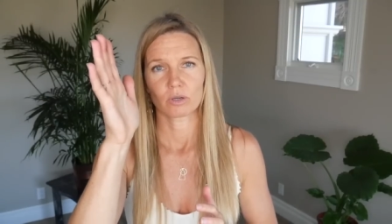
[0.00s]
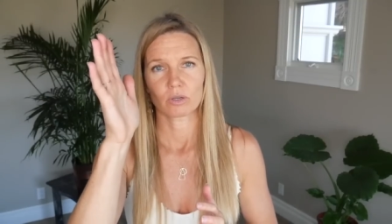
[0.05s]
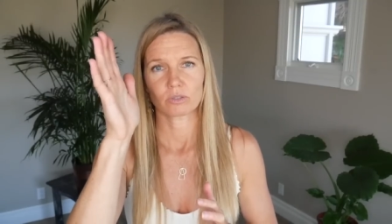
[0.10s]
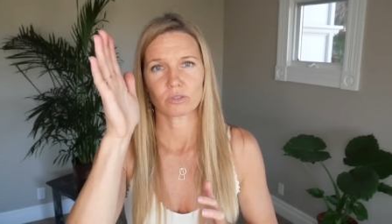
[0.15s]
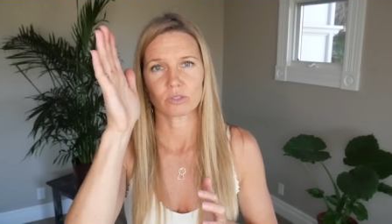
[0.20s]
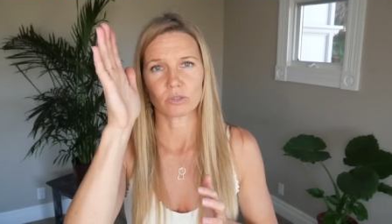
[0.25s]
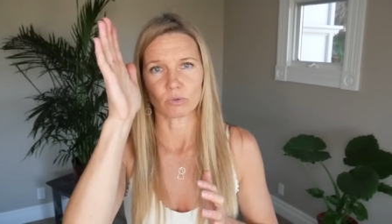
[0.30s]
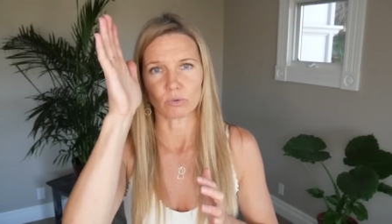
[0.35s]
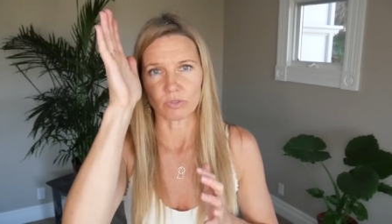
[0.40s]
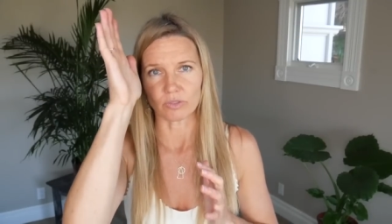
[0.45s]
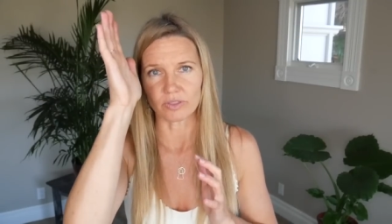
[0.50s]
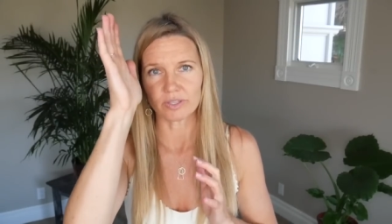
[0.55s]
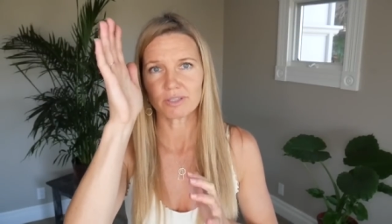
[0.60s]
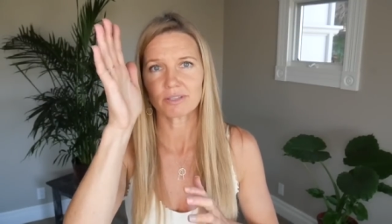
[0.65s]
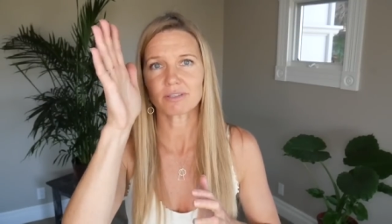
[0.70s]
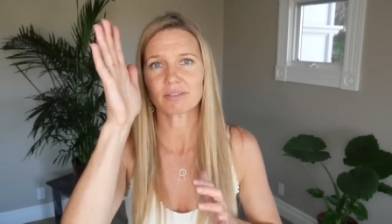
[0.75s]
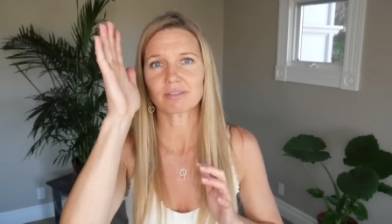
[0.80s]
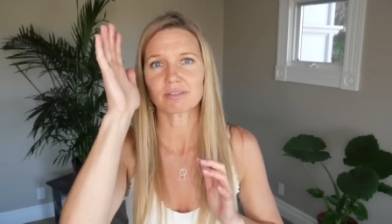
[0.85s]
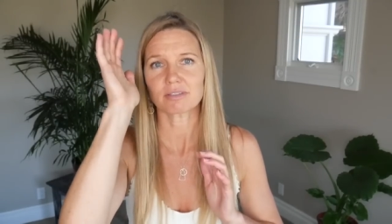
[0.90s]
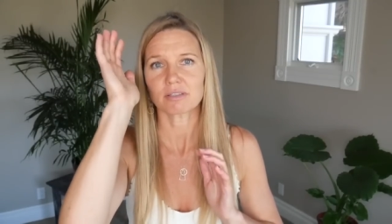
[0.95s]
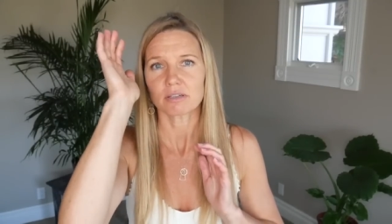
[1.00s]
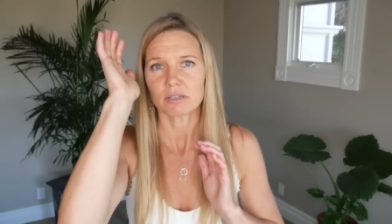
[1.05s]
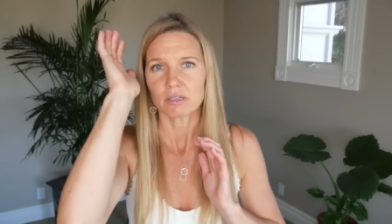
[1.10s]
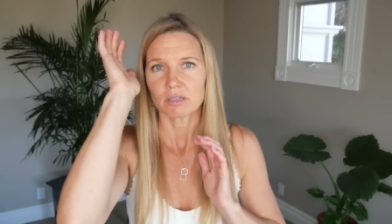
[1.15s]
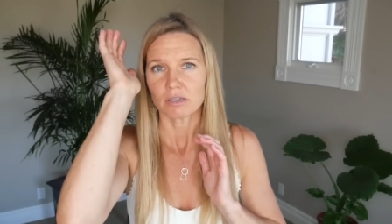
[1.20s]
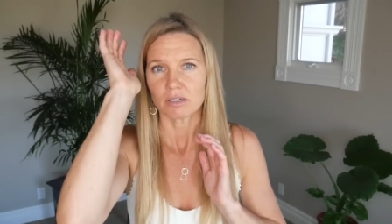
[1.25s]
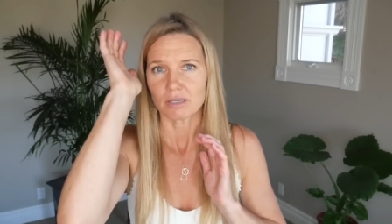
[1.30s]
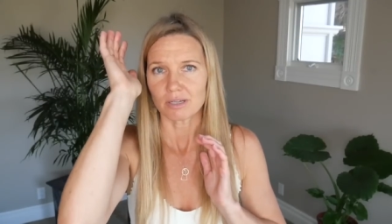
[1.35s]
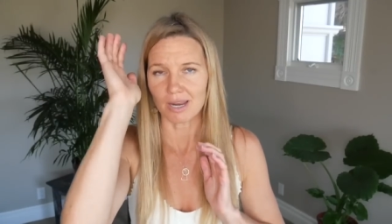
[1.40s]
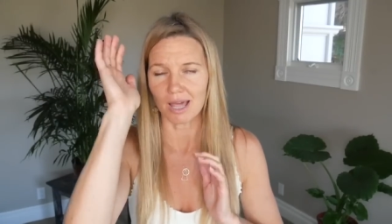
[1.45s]
So, this
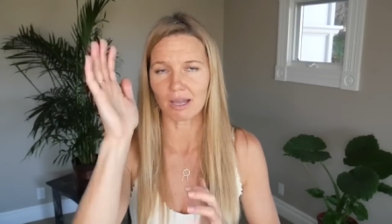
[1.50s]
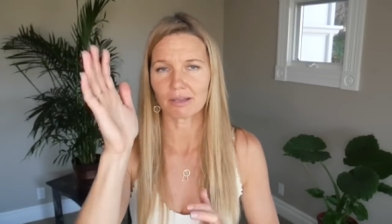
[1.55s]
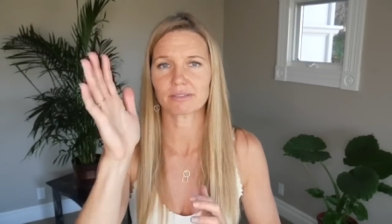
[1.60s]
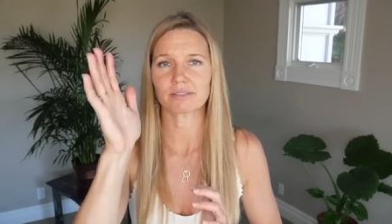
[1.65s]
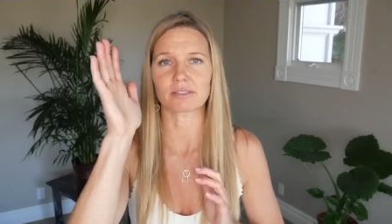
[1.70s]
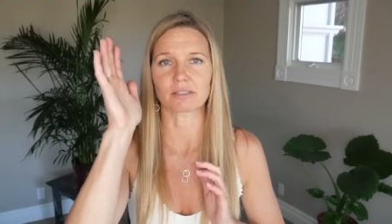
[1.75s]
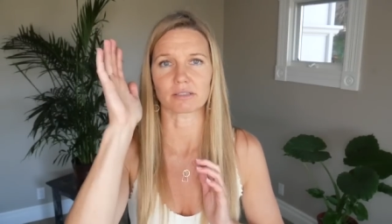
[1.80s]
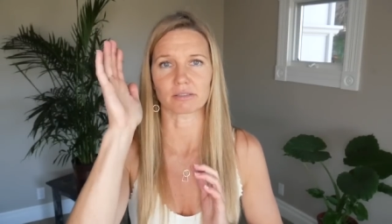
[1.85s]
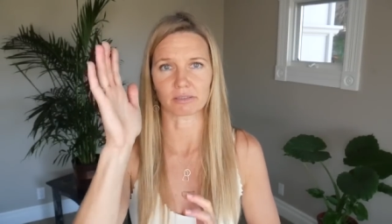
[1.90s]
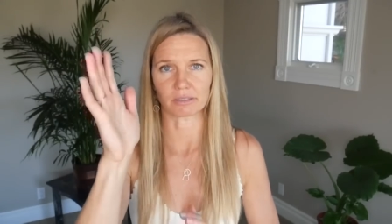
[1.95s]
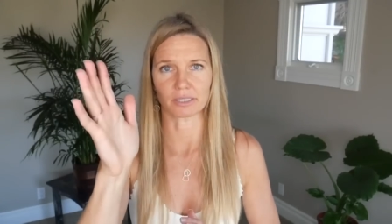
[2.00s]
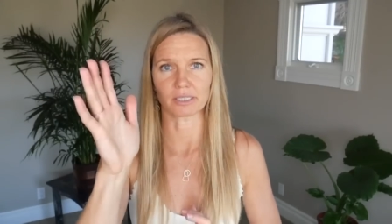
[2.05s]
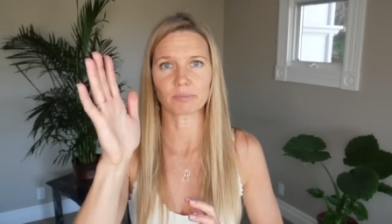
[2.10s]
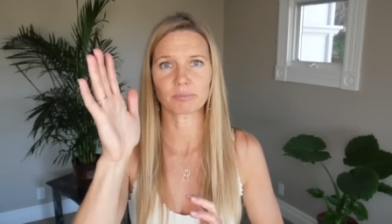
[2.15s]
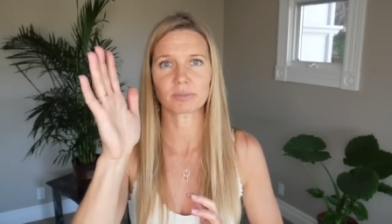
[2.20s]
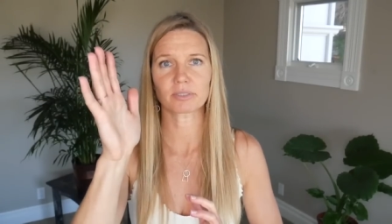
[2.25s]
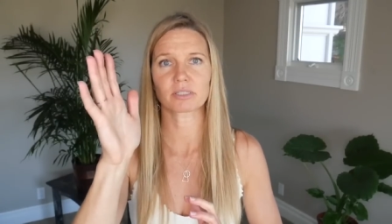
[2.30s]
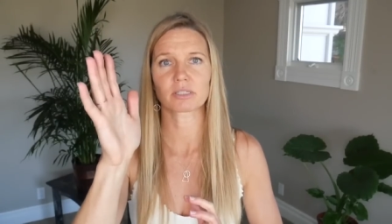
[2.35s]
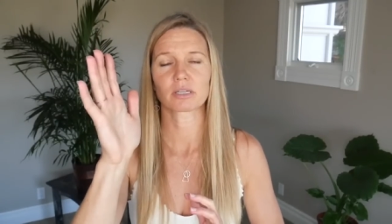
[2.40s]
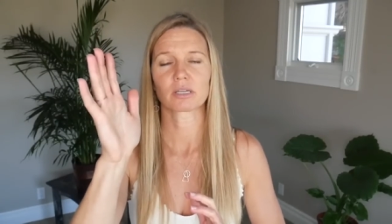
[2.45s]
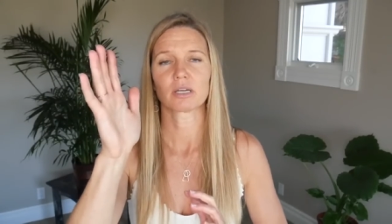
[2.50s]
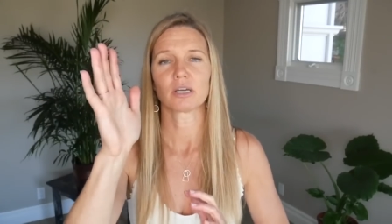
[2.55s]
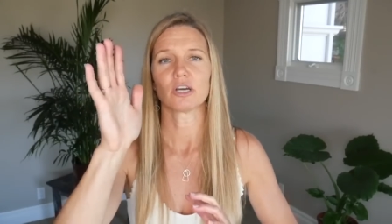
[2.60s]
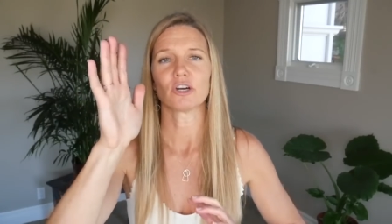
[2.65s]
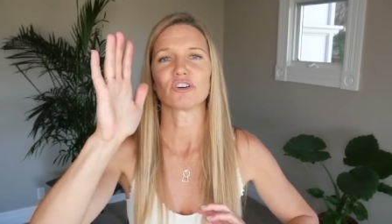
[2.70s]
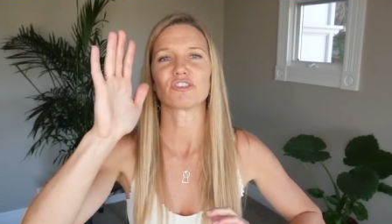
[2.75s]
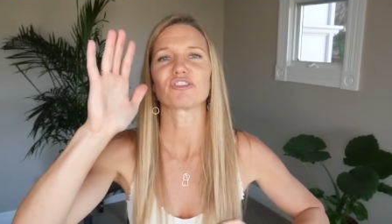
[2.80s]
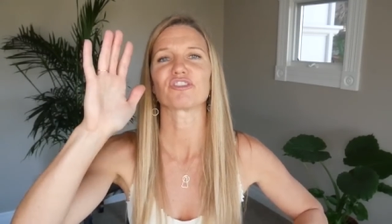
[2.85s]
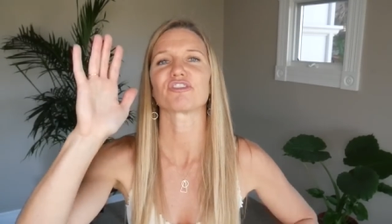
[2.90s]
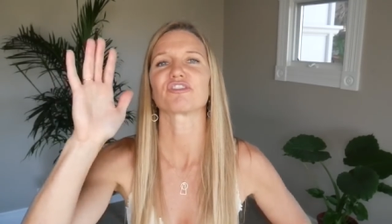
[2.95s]
next eclipse
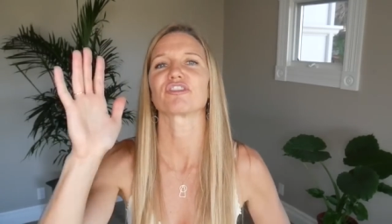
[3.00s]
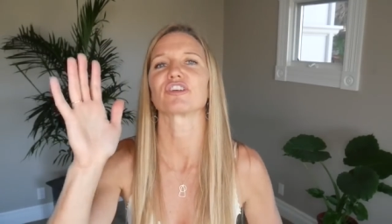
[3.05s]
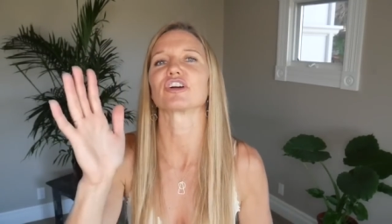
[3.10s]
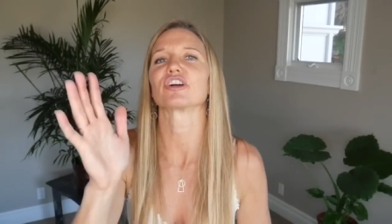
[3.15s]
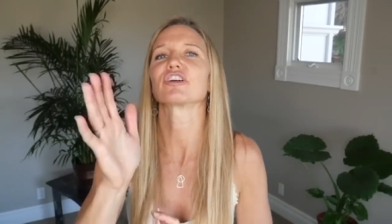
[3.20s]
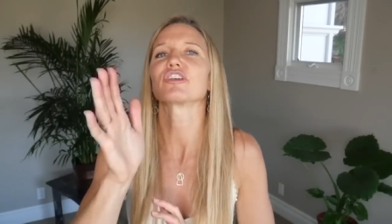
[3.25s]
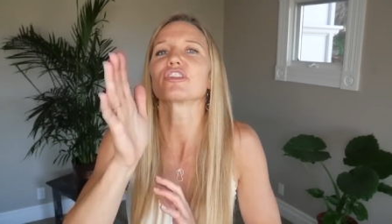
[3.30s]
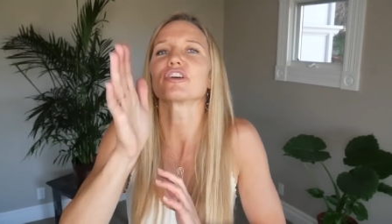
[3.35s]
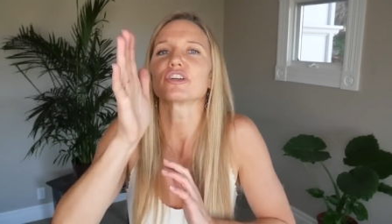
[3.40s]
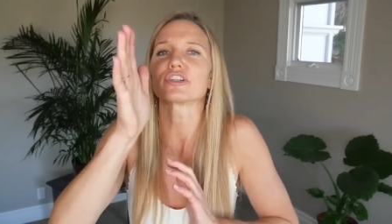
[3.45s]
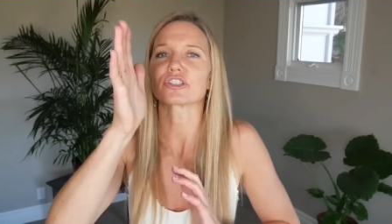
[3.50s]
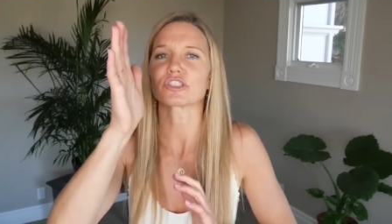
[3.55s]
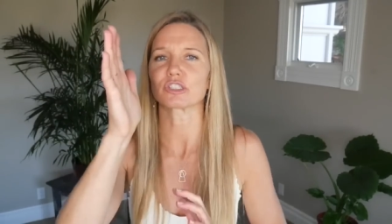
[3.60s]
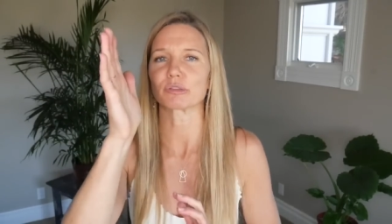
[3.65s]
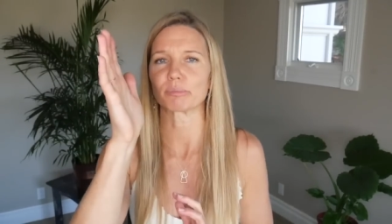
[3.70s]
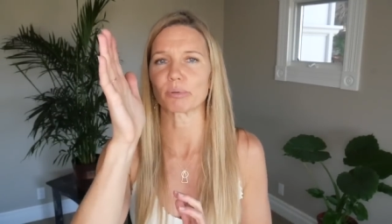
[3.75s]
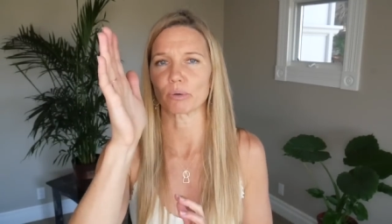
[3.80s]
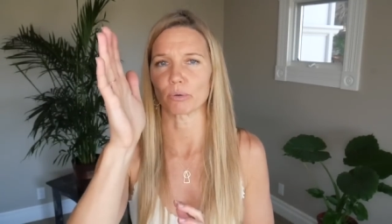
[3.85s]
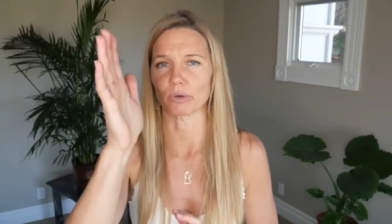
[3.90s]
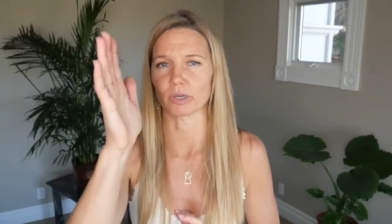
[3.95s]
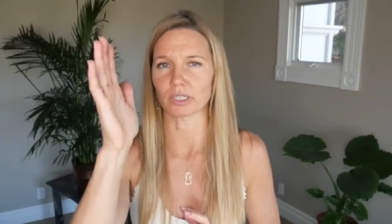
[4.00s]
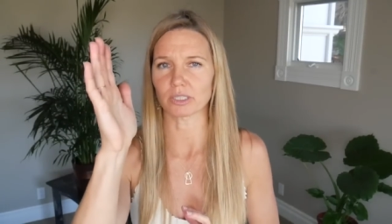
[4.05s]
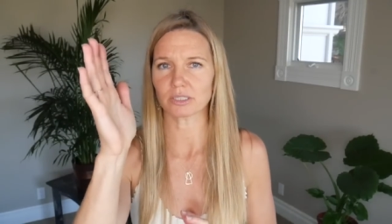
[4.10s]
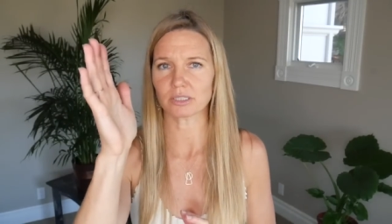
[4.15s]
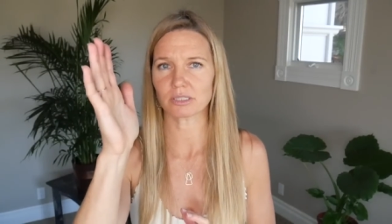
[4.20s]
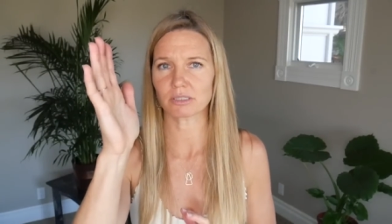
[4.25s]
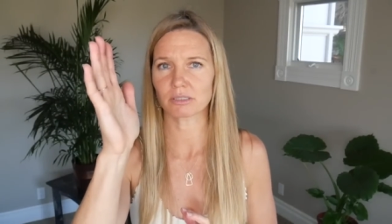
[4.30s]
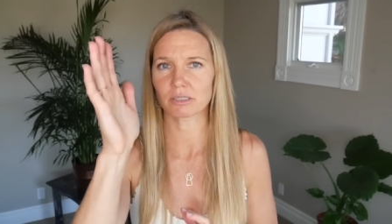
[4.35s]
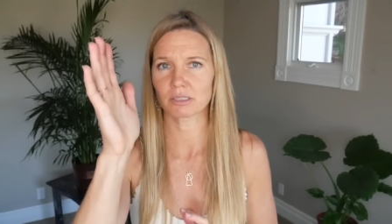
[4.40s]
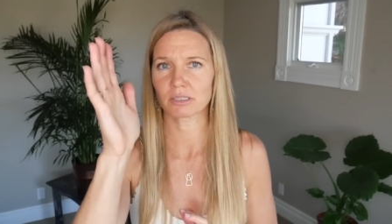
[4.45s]
further
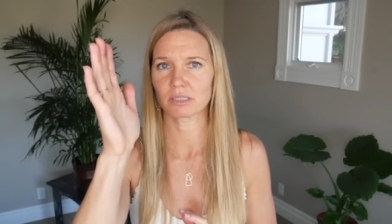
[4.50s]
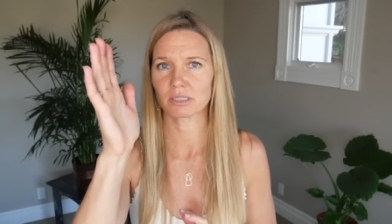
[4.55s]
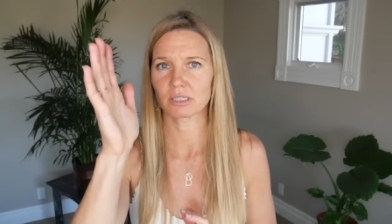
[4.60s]
supports